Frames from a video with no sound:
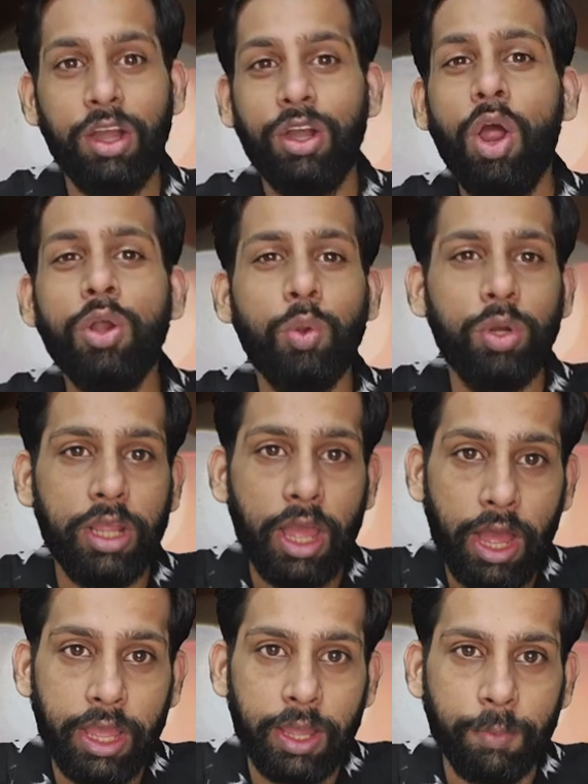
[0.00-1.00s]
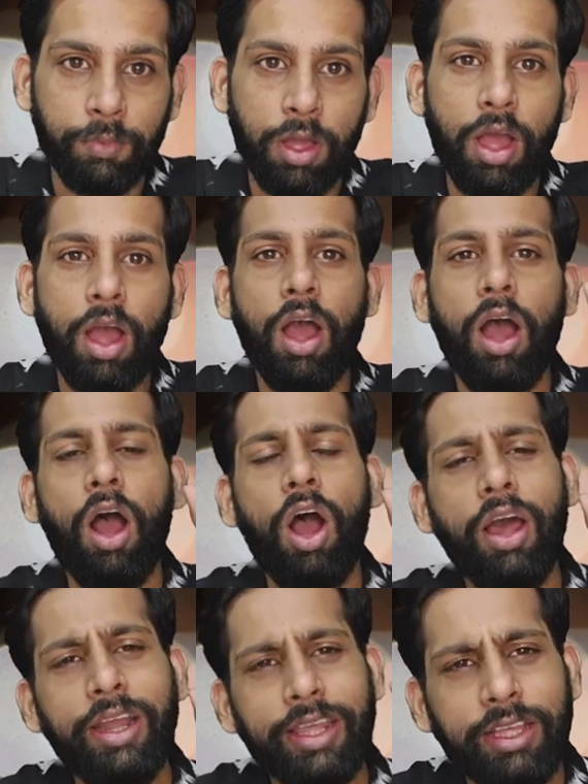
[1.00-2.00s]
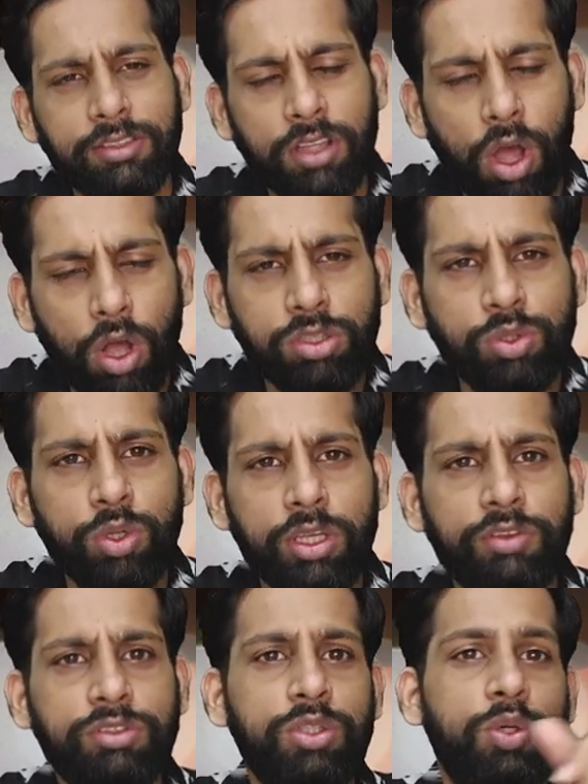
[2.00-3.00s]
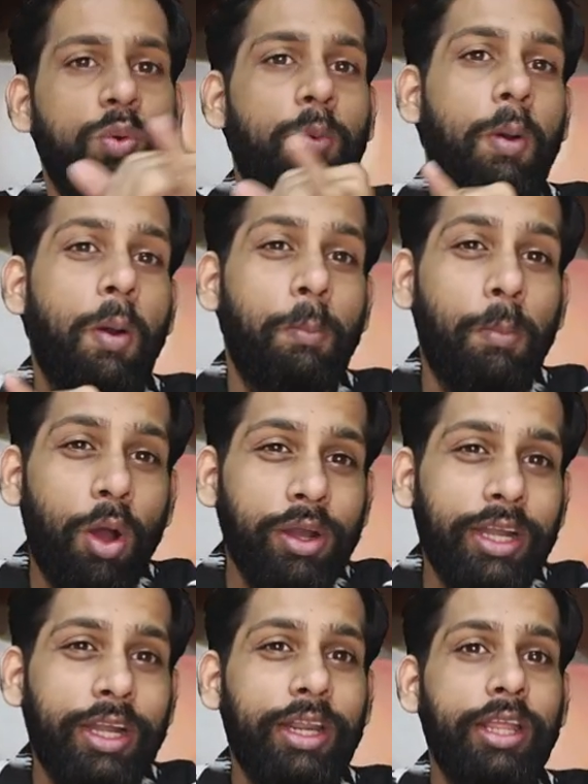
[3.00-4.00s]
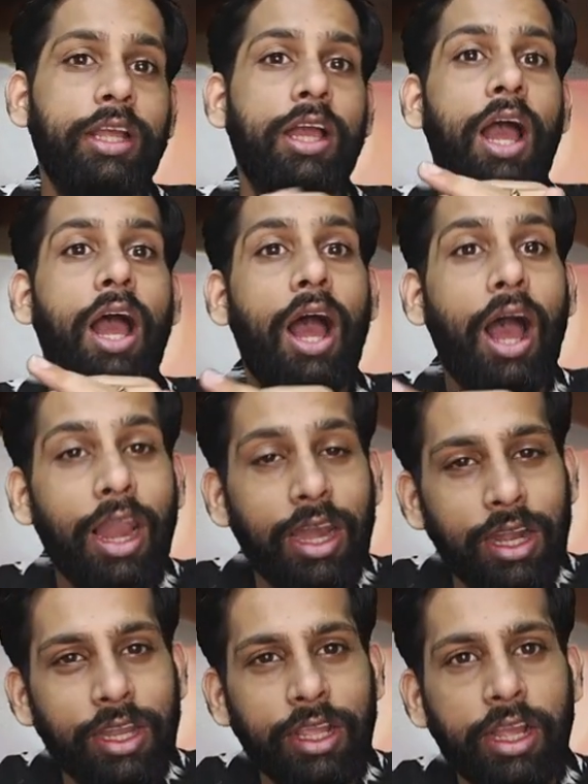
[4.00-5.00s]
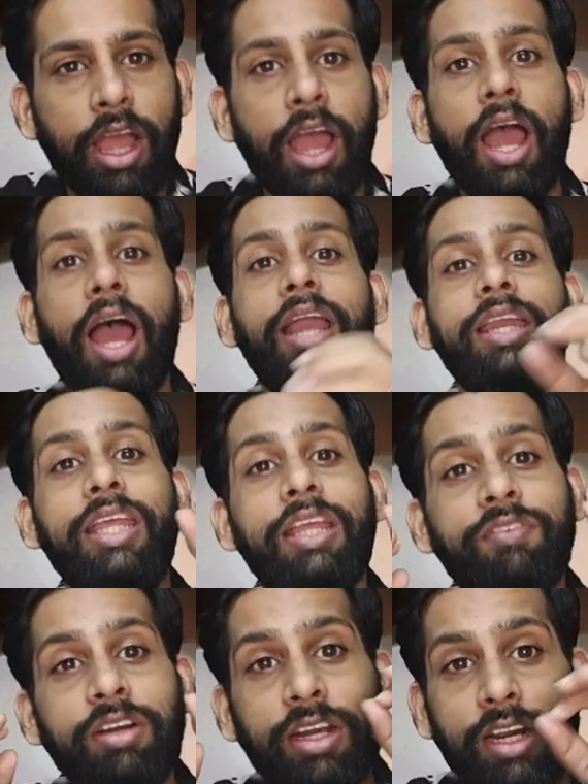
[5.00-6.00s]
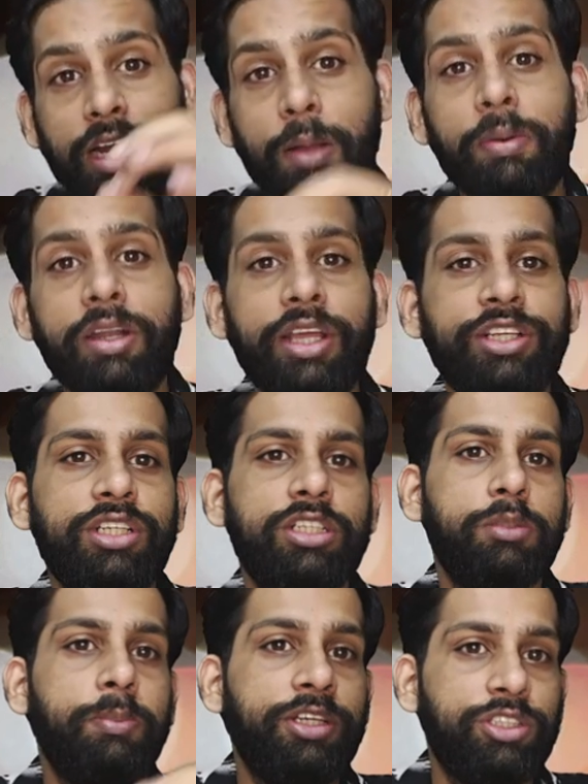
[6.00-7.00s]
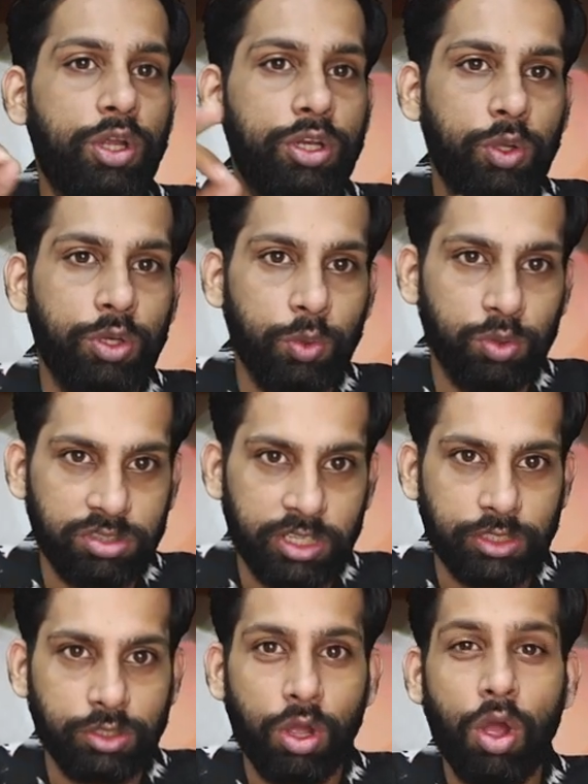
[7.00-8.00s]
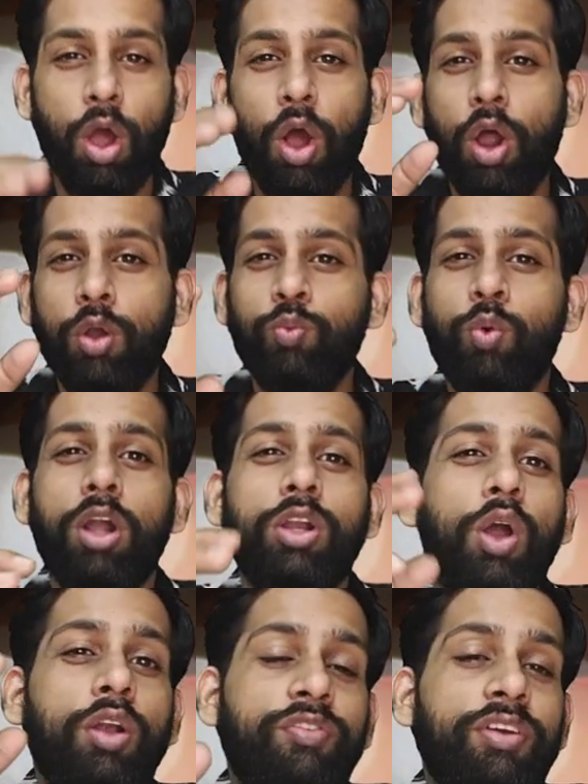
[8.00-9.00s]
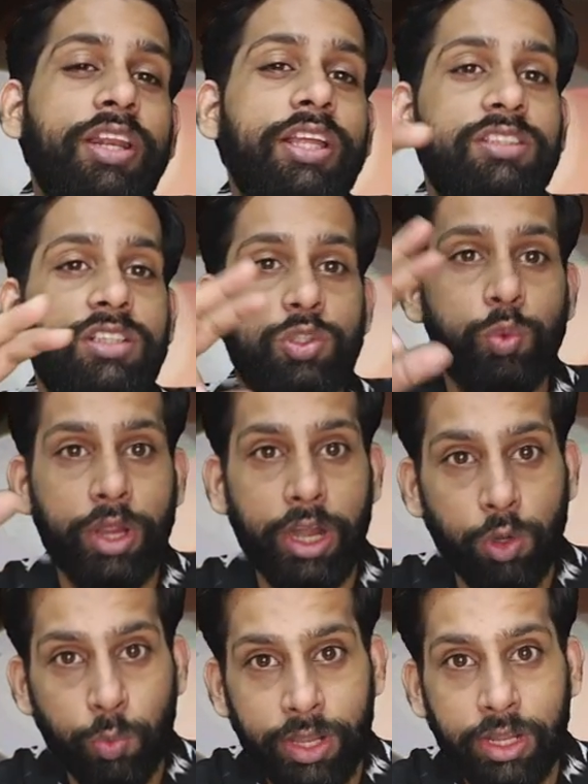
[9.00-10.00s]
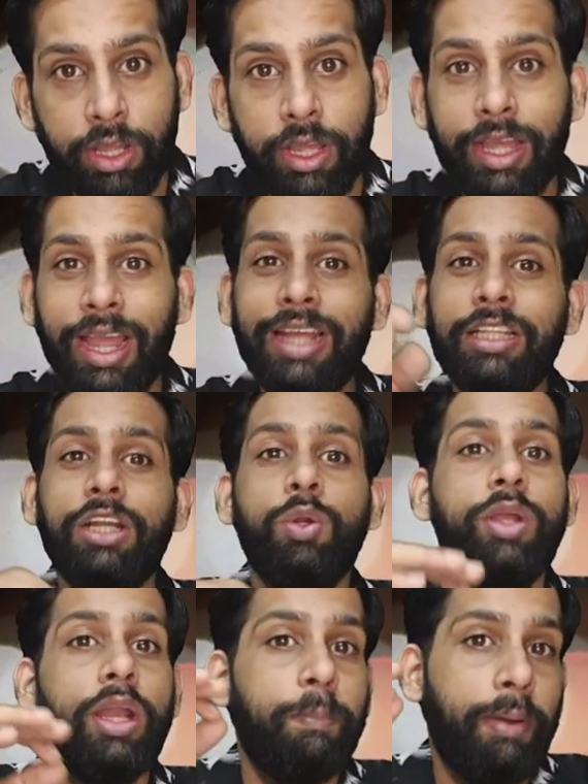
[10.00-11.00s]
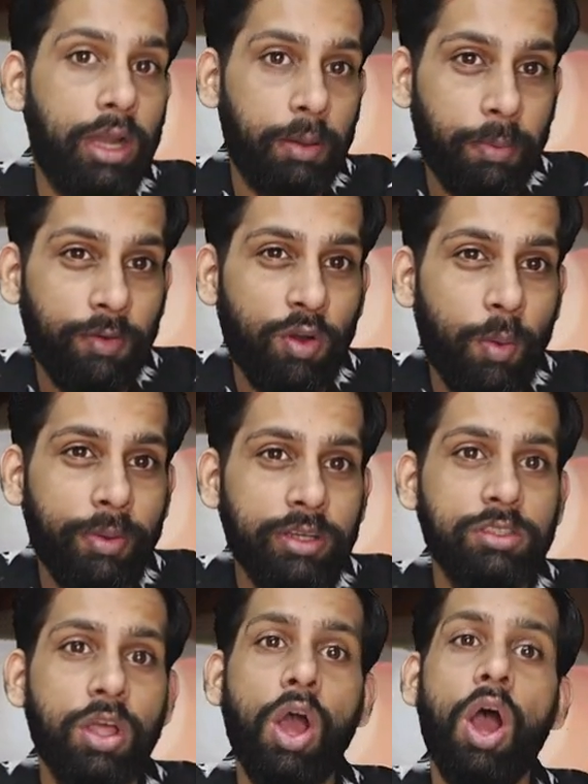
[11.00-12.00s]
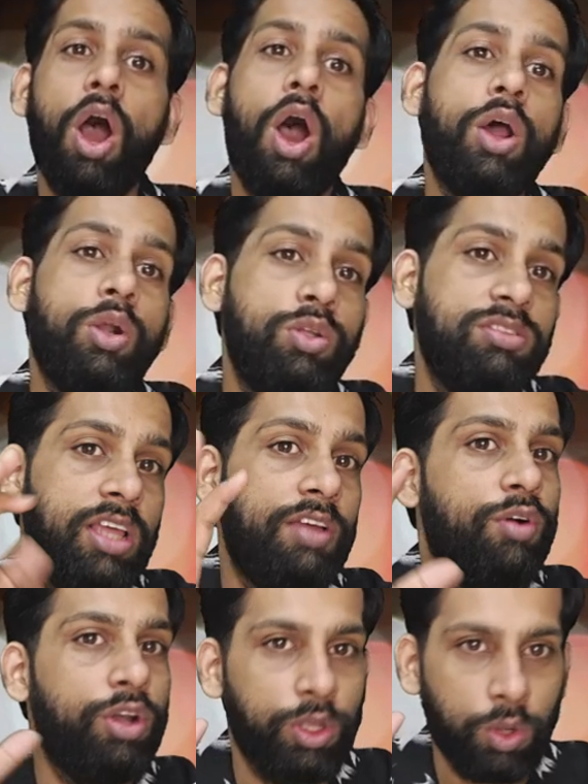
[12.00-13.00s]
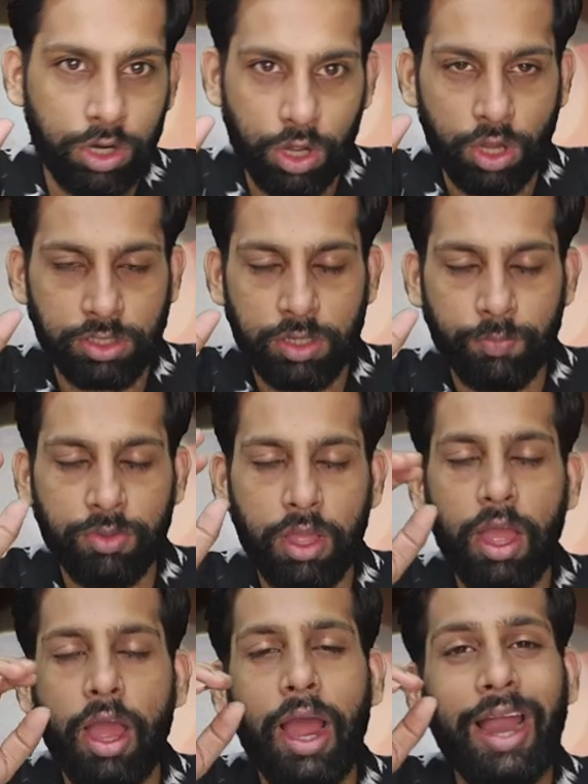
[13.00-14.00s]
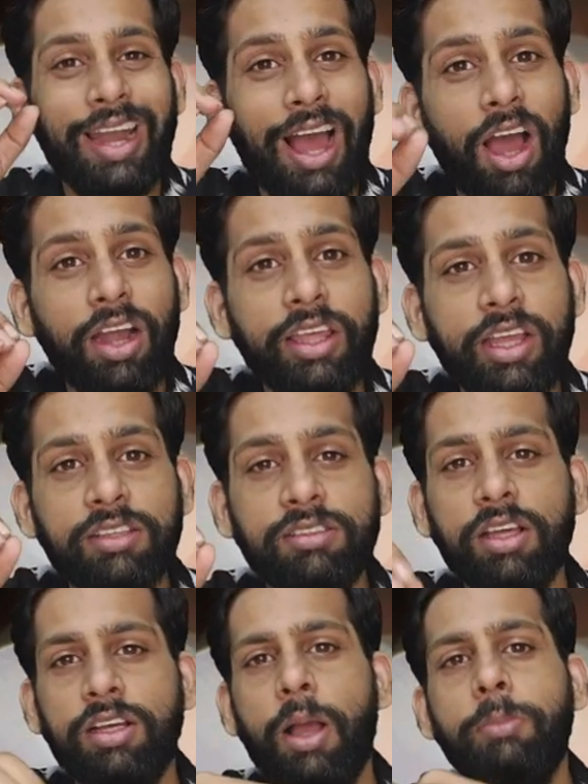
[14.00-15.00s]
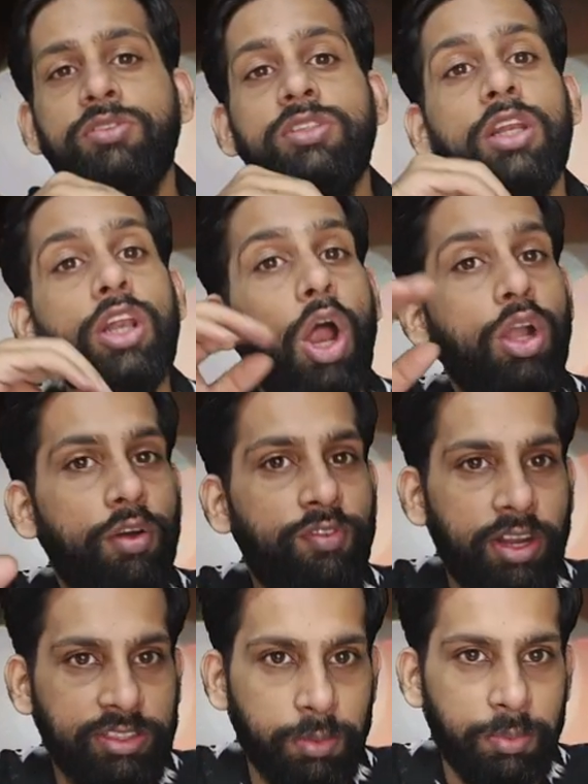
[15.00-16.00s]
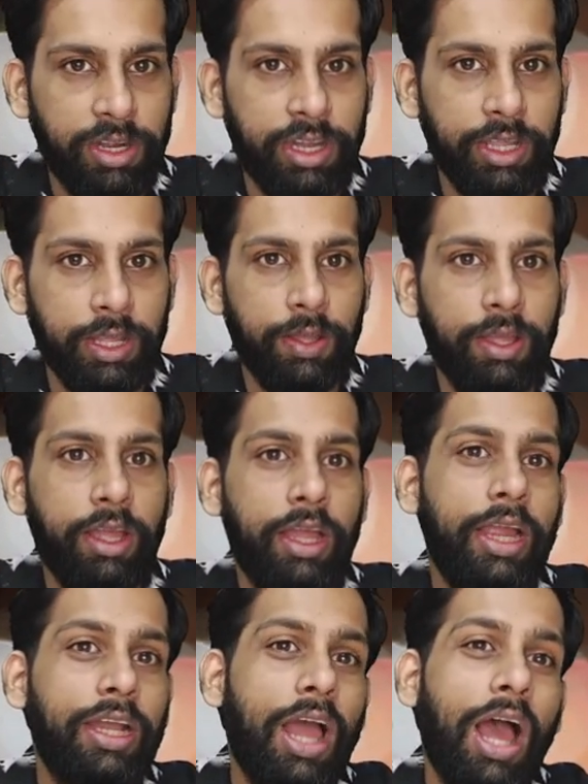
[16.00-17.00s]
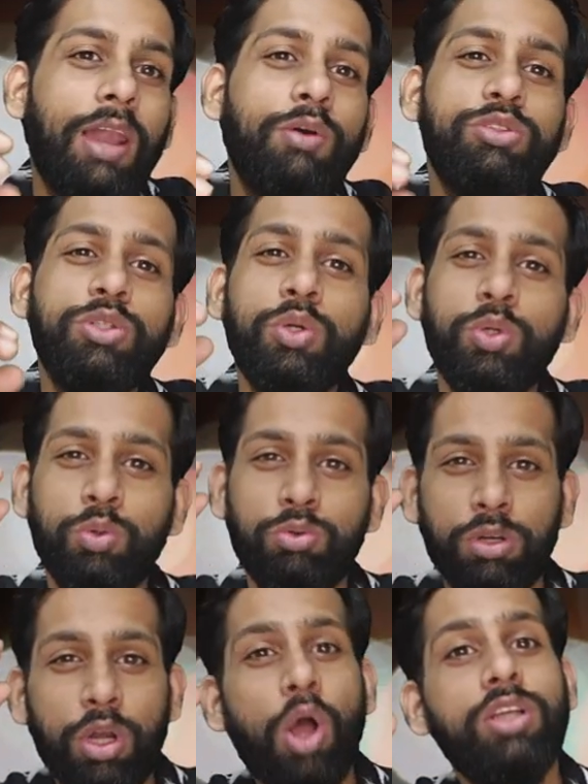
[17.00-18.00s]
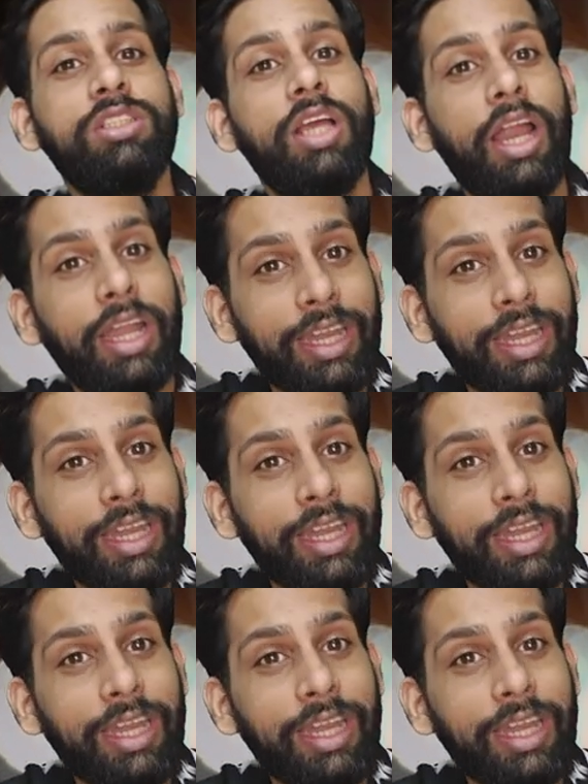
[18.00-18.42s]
Not only IAM, RDS also gives you monitoring, alerting, and even recommendations based on your usage on what configurations you can tweak either to get better performance or to save on your cost. And RDS comes with a lot of flexibility. It allows you to launch a